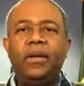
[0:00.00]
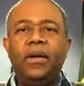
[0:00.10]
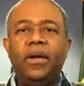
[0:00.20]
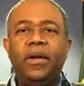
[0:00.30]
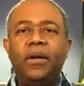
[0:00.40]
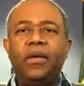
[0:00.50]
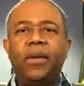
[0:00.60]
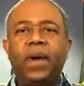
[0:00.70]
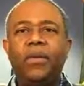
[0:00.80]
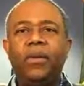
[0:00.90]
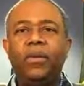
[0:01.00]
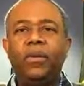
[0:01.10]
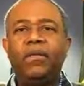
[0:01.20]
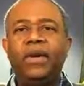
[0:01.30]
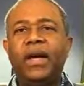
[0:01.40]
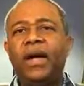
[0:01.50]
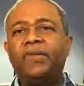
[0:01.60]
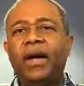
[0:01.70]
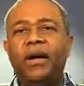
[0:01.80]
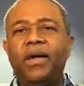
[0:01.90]
uh, Raymond, we've got to have
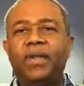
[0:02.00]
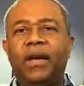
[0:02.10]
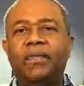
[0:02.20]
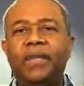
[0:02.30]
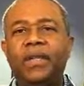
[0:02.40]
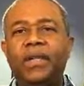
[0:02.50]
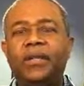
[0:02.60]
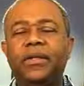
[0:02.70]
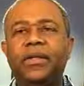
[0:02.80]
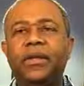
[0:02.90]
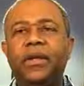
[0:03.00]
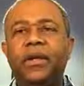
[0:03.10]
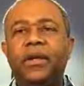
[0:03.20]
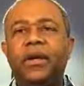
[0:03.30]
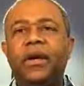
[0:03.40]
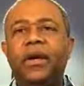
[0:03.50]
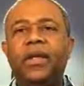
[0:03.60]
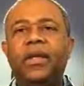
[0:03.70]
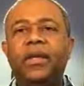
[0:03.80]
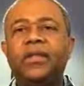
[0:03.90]
honest conversations. Uh, in
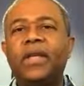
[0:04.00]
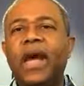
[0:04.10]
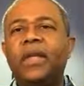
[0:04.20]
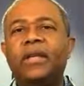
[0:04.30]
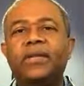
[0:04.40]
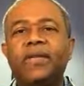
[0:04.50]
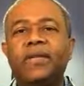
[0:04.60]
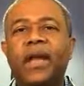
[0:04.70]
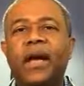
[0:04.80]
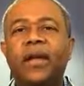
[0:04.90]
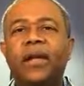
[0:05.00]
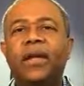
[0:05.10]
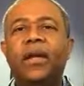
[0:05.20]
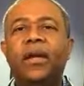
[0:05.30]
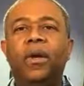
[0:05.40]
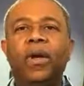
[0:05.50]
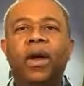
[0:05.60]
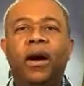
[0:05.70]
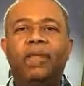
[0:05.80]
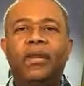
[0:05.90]
silent society, we
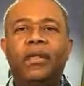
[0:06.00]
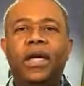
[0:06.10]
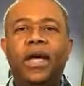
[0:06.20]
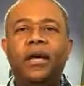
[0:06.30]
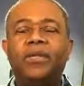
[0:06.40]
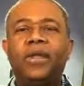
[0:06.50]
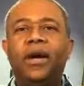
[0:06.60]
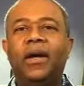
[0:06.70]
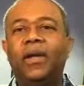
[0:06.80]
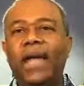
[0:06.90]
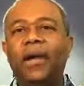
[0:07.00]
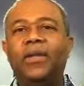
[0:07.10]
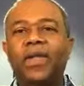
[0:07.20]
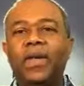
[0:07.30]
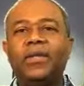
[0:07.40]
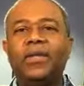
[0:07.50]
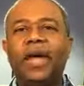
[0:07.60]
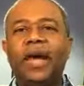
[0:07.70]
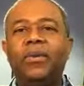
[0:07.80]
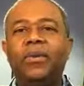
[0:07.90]
oftentimes allow things to
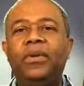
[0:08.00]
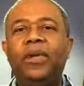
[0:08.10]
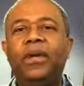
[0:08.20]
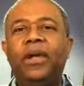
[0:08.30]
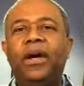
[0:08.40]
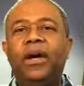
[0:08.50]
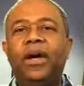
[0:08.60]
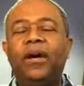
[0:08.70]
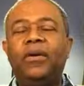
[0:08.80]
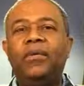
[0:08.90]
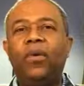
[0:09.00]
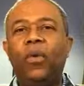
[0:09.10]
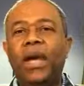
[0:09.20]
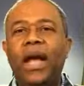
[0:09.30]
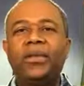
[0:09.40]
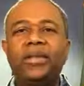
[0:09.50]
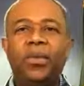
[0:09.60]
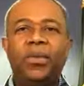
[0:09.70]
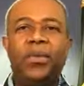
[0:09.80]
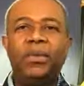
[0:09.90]
happen. Uh, what I
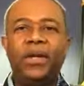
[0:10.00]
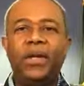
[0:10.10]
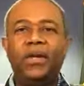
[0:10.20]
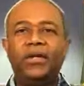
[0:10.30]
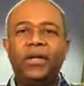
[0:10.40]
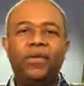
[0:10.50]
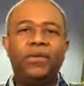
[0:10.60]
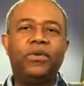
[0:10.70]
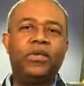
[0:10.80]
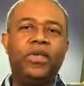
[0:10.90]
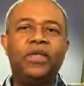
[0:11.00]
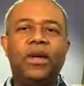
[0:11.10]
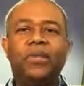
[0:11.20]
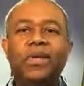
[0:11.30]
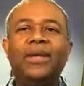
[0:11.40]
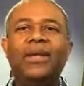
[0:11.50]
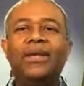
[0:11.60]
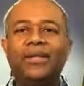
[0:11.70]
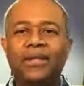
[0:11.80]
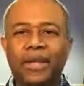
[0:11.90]
tell people is if you see something,
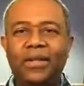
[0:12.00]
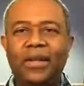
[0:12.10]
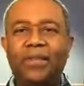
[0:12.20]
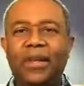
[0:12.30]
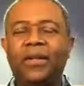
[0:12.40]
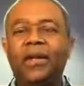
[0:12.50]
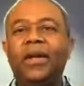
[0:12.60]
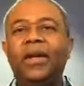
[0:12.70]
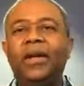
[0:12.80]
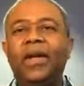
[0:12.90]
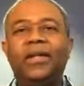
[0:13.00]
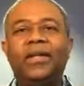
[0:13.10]
say something. It's